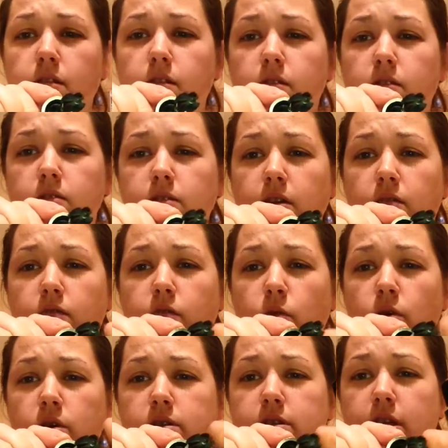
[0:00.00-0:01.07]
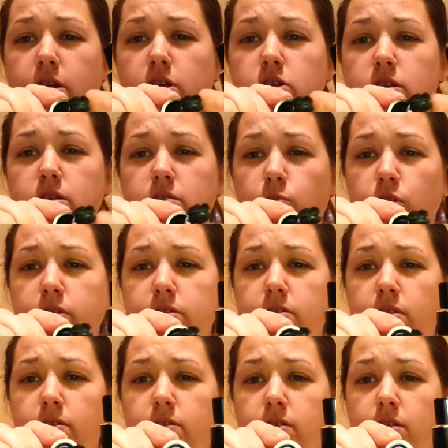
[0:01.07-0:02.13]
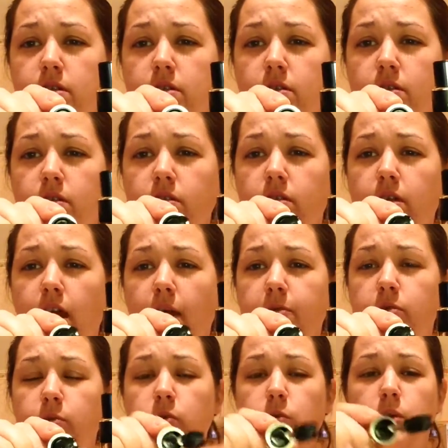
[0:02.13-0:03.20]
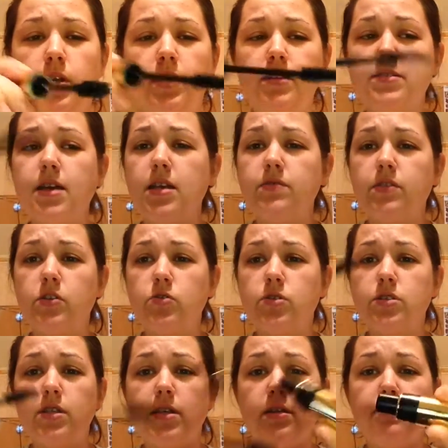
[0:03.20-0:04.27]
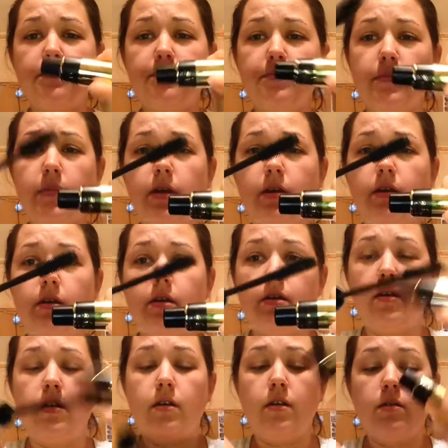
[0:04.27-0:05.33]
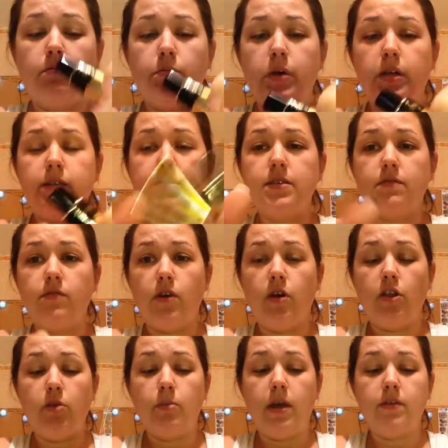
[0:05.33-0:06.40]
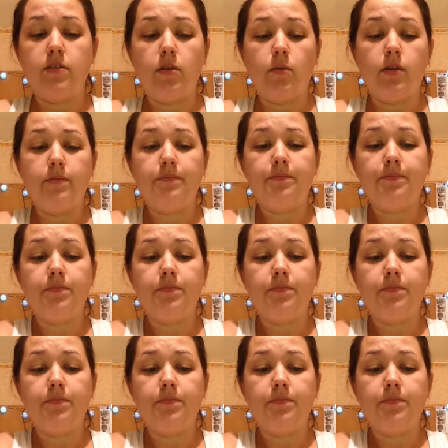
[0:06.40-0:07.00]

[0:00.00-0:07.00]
there's like four sections of bristles and then the gaps between it. It's kind of interesting but it's a volumizing one.